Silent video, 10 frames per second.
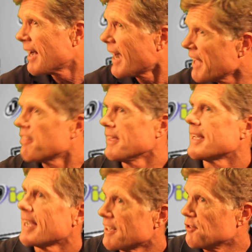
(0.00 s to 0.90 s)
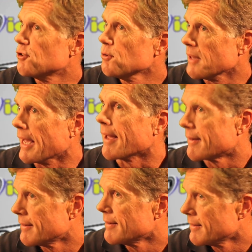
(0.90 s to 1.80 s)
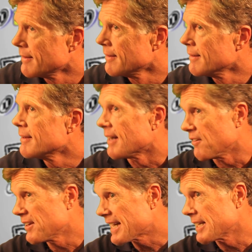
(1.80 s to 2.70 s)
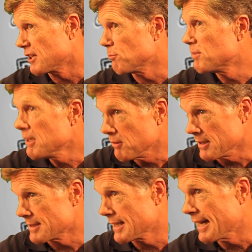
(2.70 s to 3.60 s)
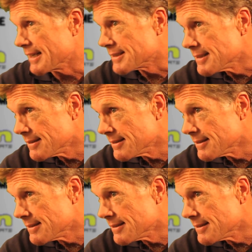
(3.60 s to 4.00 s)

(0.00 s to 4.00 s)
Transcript: I think I can do that. I think I can compete with these guys.